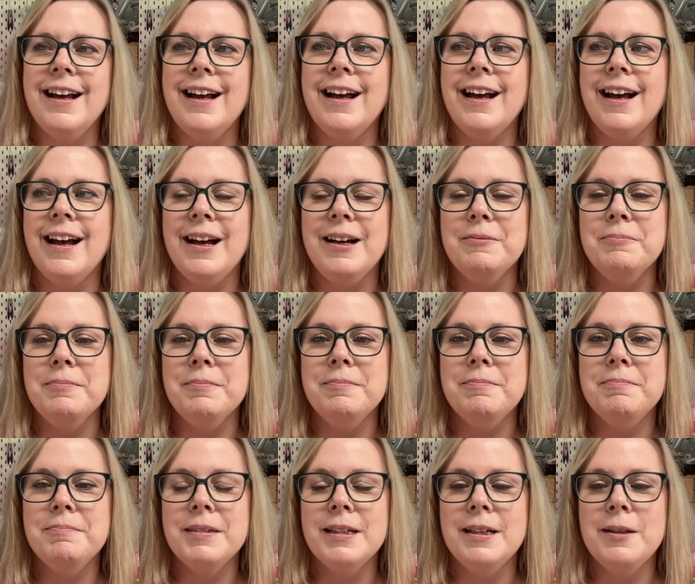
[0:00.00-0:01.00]

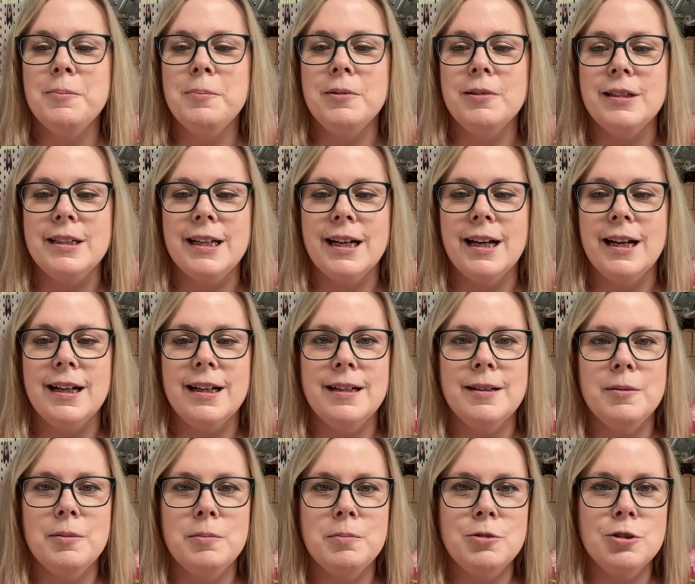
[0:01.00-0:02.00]
But yeah,
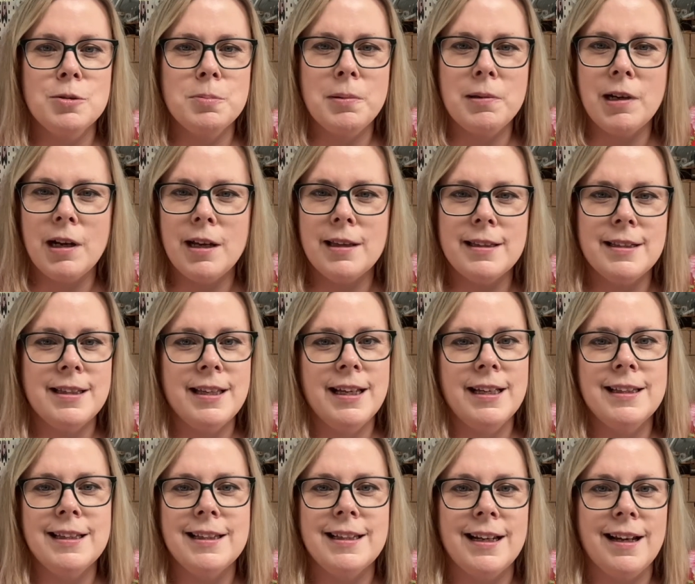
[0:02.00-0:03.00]
just put on the
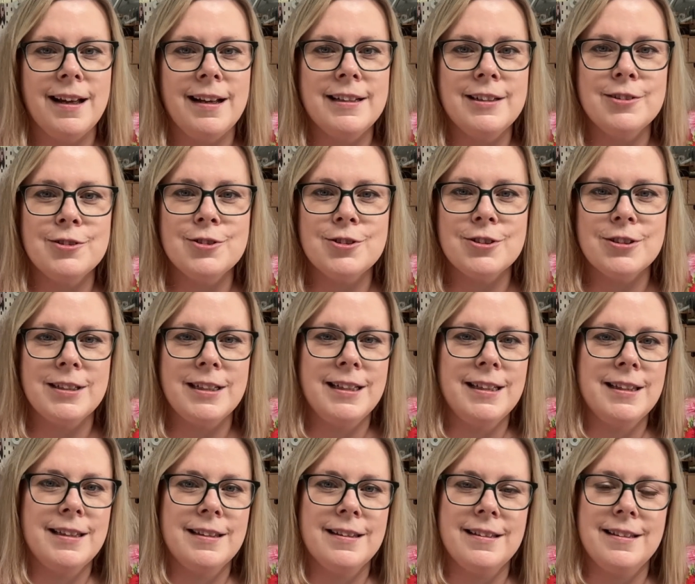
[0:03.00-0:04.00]
thing that they like
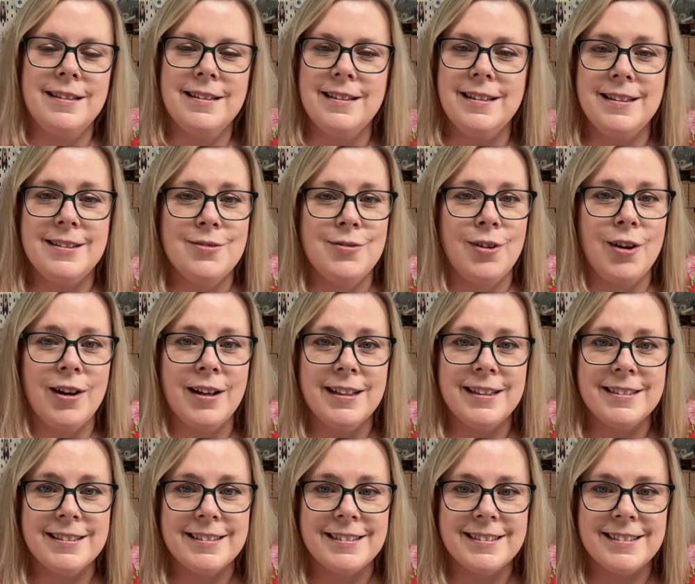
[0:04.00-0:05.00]
underneath. It's
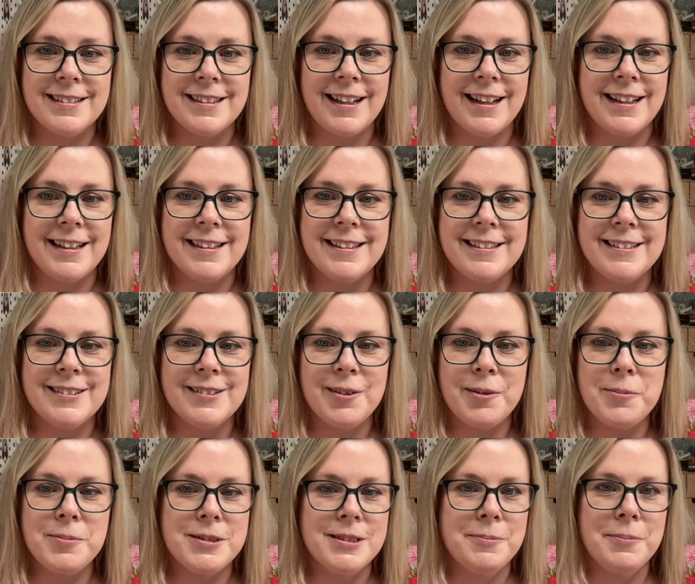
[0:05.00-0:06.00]
fine. Like,
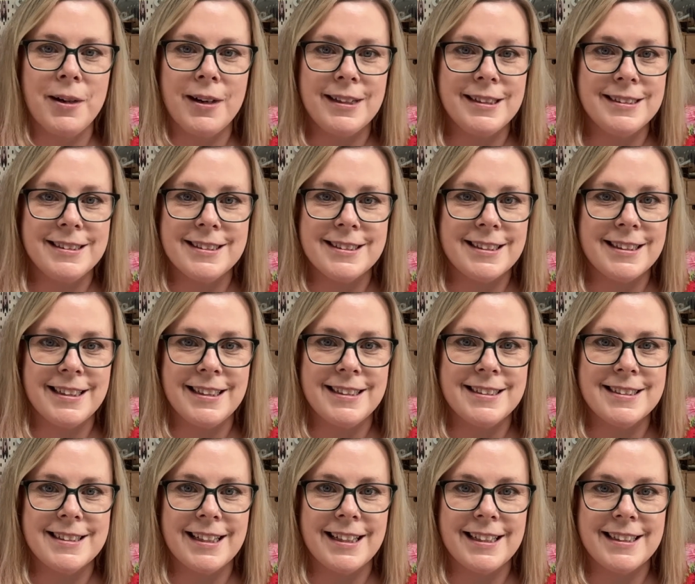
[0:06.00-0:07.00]
nobody minds
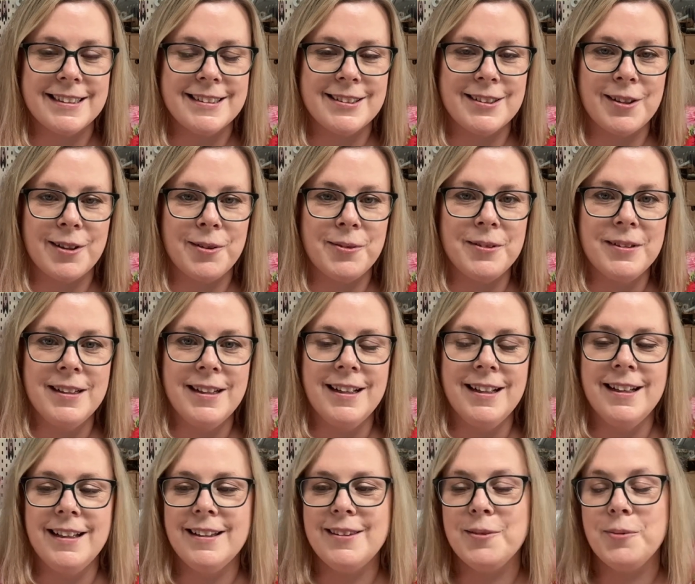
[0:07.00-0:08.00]
these things, you know.
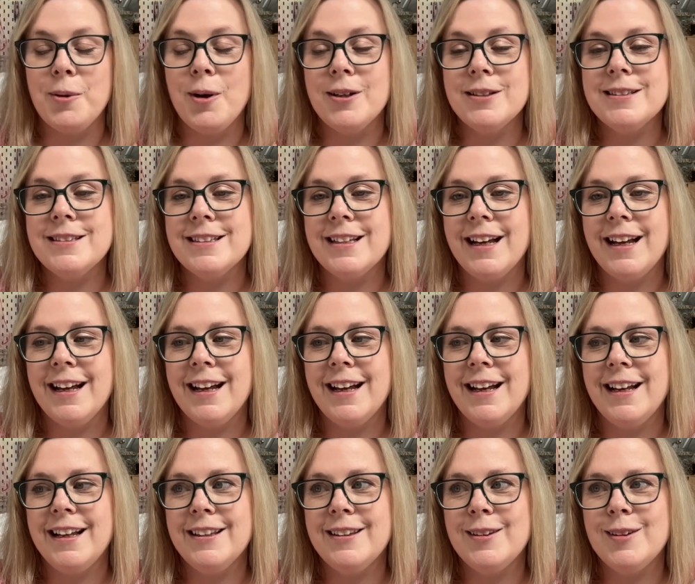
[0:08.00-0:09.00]
There was,
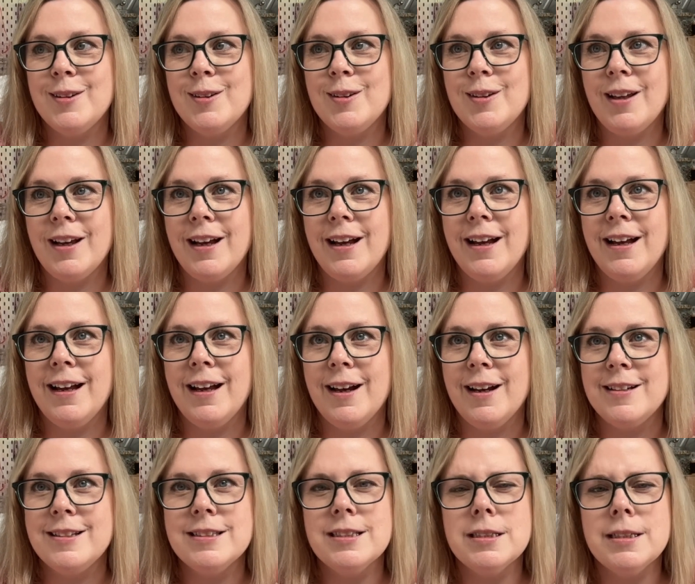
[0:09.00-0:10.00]
I
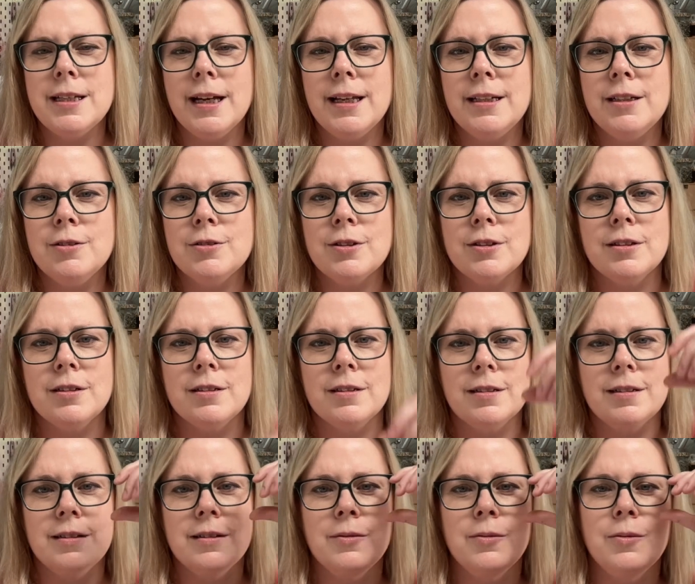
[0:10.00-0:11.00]
didn't see any
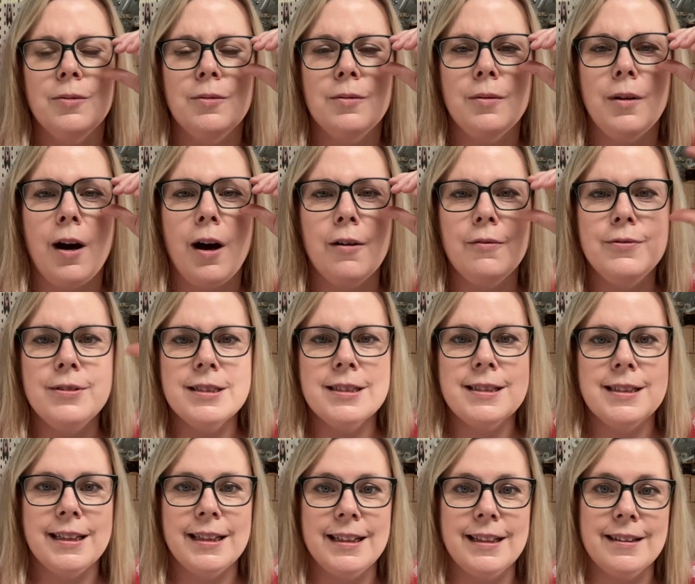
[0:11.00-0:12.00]
other,
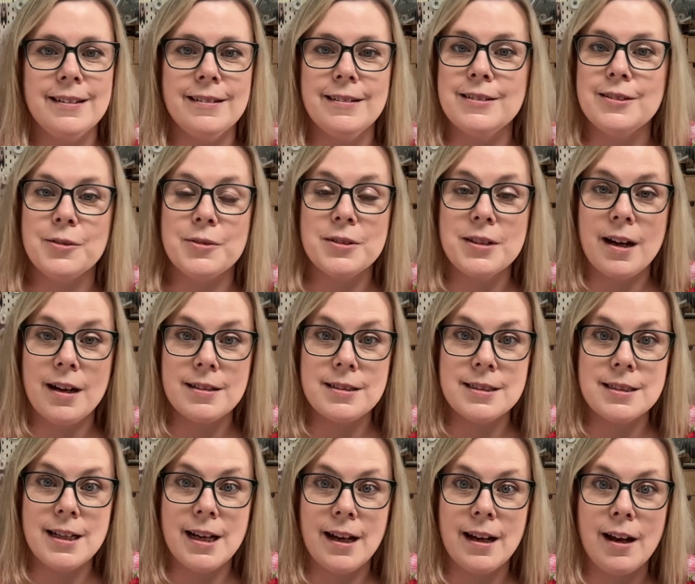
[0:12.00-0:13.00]
obviously, I don't know, it's hard
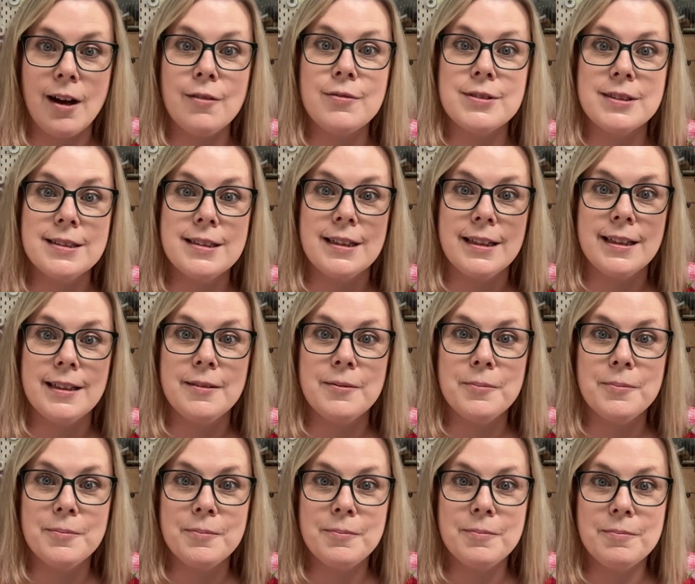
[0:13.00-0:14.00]
to tell, obviously,
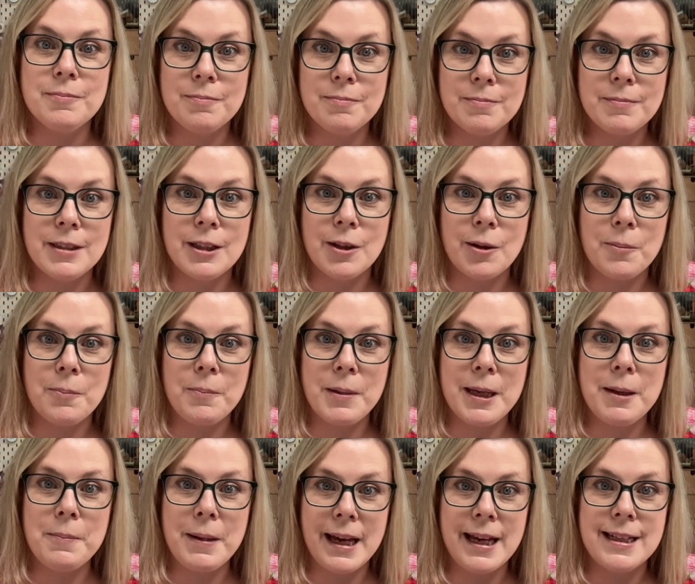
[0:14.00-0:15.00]
you know,
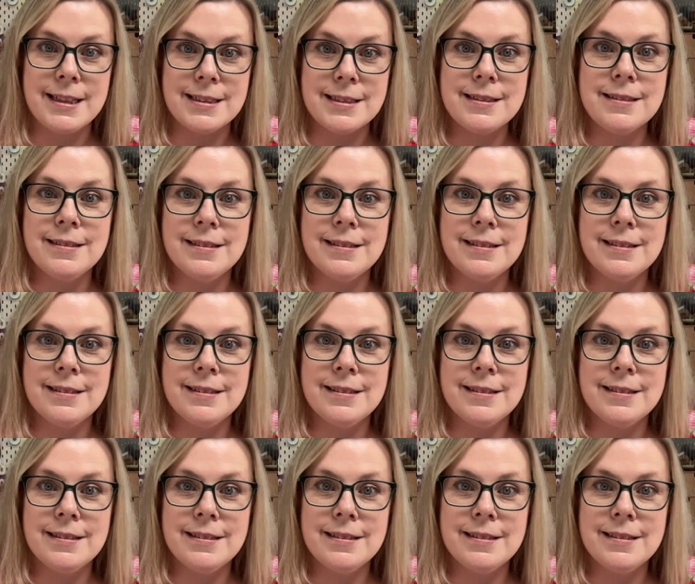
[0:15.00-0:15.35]
me-made